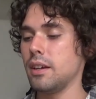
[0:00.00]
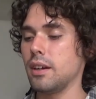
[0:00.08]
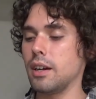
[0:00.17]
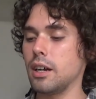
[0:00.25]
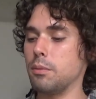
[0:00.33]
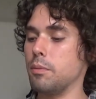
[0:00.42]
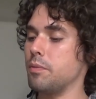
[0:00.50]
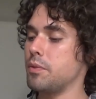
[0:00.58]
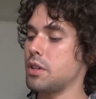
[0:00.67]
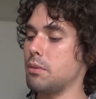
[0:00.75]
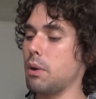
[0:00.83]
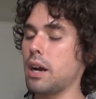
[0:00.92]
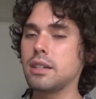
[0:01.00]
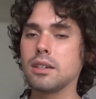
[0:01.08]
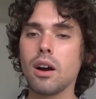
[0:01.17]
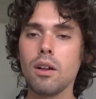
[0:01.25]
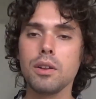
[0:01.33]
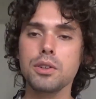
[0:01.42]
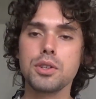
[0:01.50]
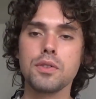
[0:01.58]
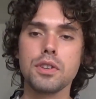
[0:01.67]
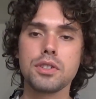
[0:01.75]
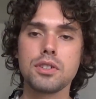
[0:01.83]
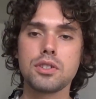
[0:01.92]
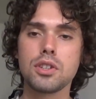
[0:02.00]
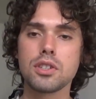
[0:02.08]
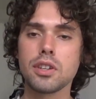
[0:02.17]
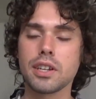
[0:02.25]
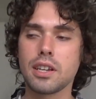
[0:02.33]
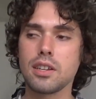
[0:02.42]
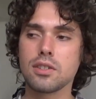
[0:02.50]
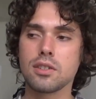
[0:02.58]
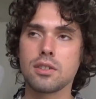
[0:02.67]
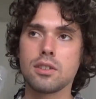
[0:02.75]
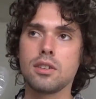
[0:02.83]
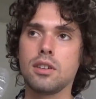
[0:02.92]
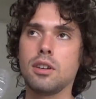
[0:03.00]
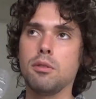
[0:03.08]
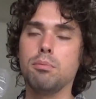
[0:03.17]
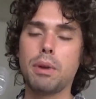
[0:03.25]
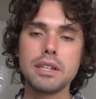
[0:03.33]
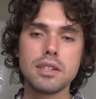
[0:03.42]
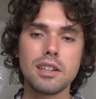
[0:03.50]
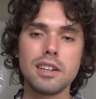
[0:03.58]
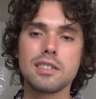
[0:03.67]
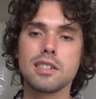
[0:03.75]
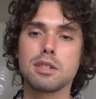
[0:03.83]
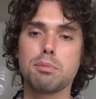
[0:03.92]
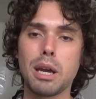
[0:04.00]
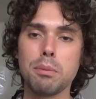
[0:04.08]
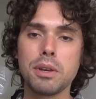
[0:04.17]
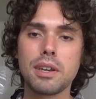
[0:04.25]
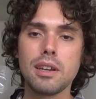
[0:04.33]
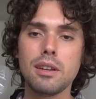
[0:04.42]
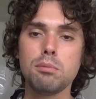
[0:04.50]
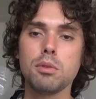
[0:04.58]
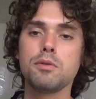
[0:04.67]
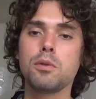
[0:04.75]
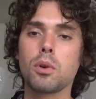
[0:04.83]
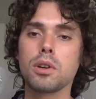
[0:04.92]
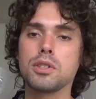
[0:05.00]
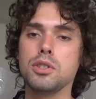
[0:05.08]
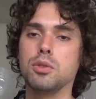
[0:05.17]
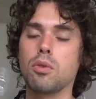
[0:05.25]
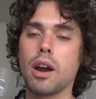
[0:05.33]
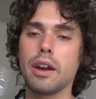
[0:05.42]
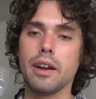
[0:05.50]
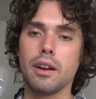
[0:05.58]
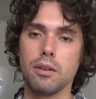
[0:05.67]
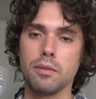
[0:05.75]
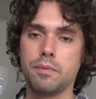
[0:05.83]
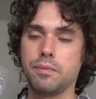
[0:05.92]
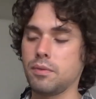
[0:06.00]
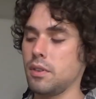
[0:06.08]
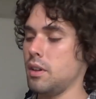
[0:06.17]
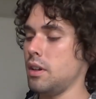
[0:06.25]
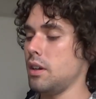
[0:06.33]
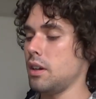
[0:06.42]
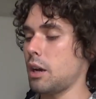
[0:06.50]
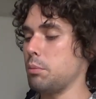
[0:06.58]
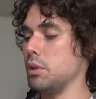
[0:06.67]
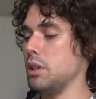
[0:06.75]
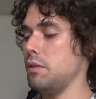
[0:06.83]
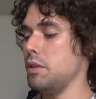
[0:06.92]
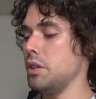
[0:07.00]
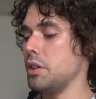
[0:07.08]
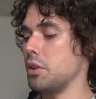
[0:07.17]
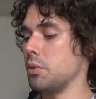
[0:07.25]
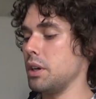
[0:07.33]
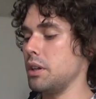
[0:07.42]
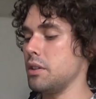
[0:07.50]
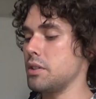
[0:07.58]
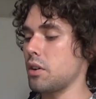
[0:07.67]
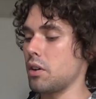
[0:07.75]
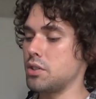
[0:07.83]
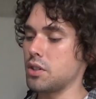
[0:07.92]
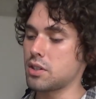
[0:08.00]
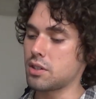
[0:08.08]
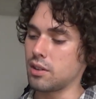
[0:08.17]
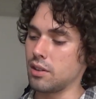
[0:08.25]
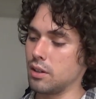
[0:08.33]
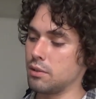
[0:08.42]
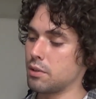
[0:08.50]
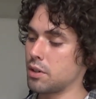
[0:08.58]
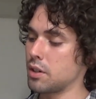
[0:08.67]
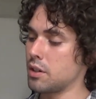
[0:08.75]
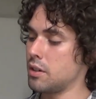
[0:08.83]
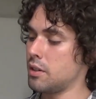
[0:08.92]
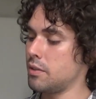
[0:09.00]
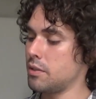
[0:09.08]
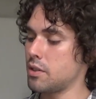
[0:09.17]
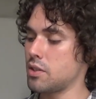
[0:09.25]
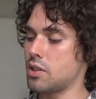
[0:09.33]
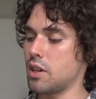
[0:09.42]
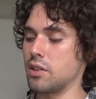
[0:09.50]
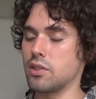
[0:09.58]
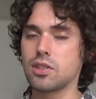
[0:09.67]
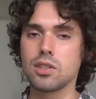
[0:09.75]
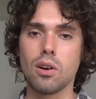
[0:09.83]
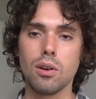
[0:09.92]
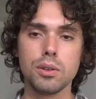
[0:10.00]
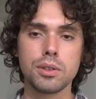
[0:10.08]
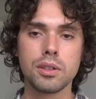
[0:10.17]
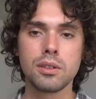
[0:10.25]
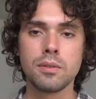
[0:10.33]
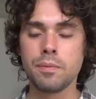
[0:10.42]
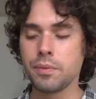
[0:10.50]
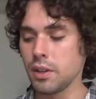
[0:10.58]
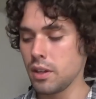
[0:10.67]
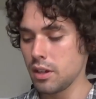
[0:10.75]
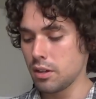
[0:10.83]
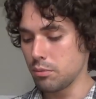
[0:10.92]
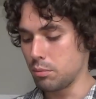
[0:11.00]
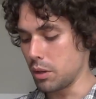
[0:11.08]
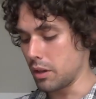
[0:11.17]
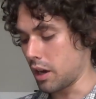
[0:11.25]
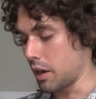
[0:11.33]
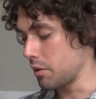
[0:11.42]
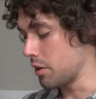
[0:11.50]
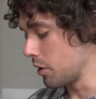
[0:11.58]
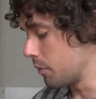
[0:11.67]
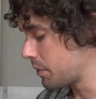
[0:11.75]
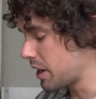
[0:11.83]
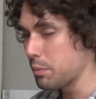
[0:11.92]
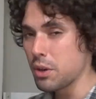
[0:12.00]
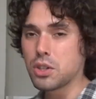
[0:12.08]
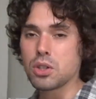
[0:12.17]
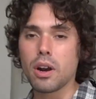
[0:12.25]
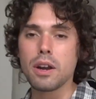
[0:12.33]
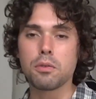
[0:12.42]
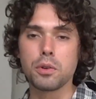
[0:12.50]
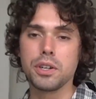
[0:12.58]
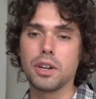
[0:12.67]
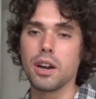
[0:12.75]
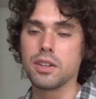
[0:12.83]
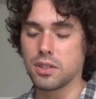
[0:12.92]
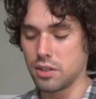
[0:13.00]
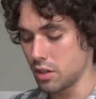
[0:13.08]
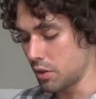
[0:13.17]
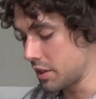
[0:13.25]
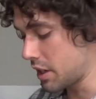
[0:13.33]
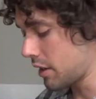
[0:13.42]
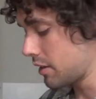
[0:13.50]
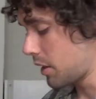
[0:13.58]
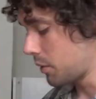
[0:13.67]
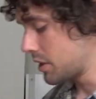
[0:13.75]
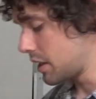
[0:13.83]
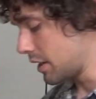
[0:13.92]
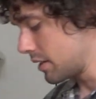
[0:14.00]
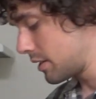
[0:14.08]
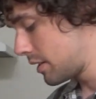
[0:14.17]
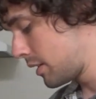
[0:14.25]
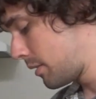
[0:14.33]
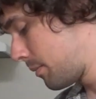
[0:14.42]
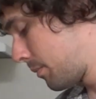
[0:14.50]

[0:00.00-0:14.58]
To my knowledge, this is just like basically it's his pemmican before it's dried out. I believe the ingredients are just liver and salt, but I don't know. And I'm going to try it for you guys so you know exactly how it tastes.